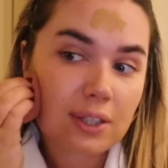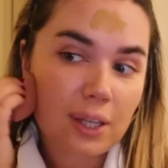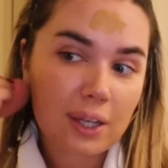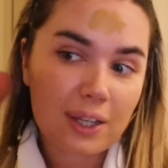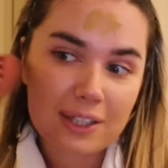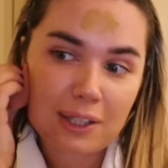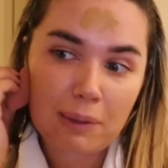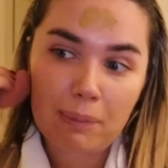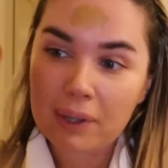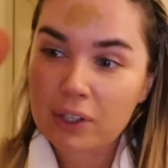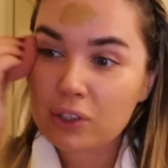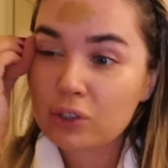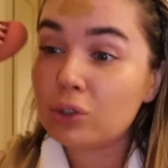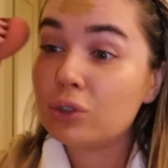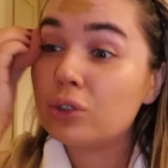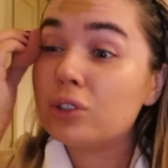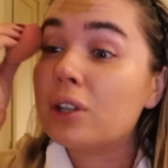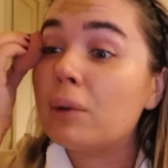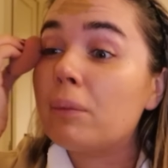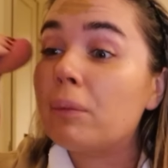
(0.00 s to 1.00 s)
said it's a bit too
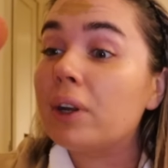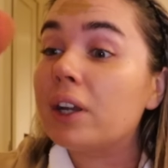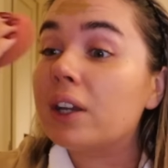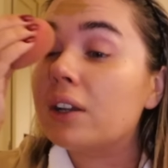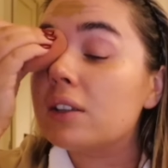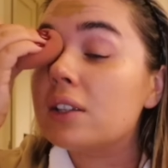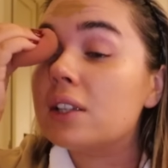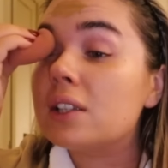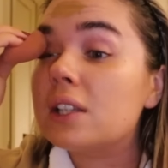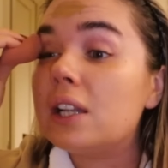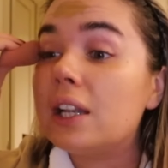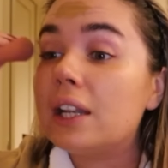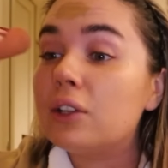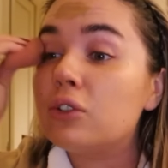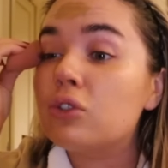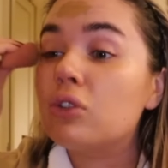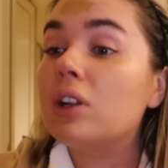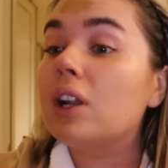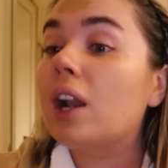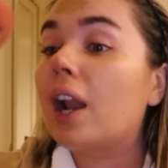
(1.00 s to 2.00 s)
summery because it's
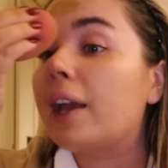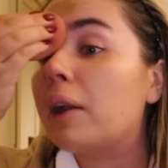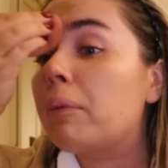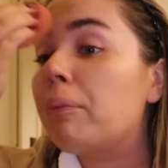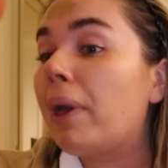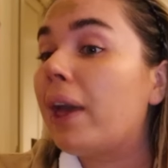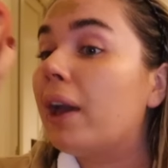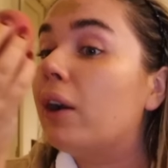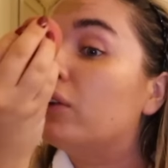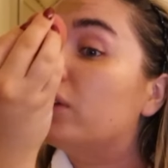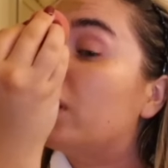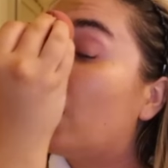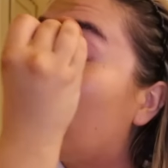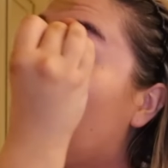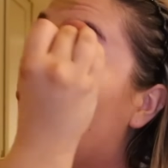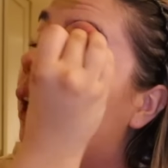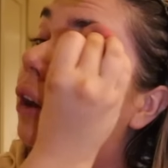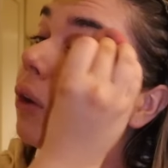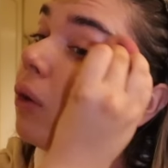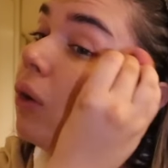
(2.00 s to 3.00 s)
literally like pale
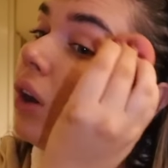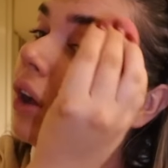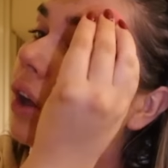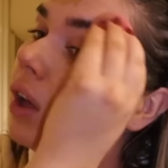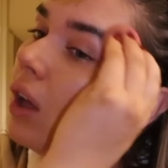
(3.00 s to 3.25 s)
yellow